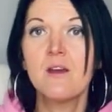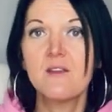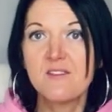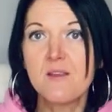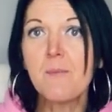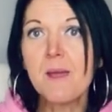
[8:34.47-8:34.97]

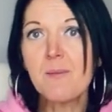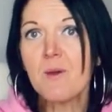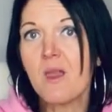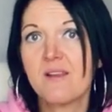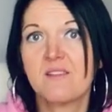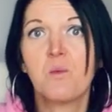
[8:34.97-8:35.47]
Some people
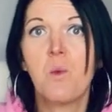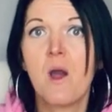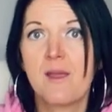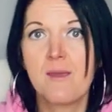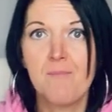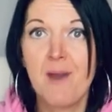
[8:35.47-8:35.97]
like to
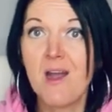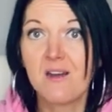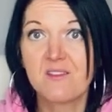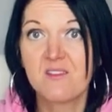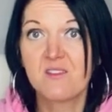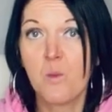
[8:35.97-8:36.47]
work in
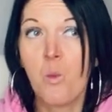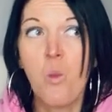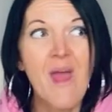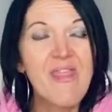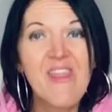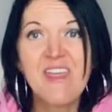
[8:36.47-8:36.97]
bursts
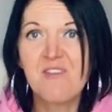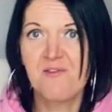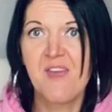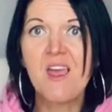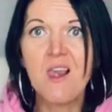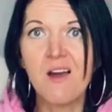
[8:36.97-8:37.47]
when they
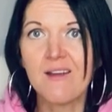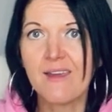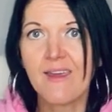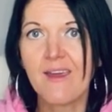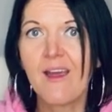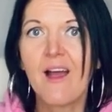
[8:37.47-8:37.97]
feel like it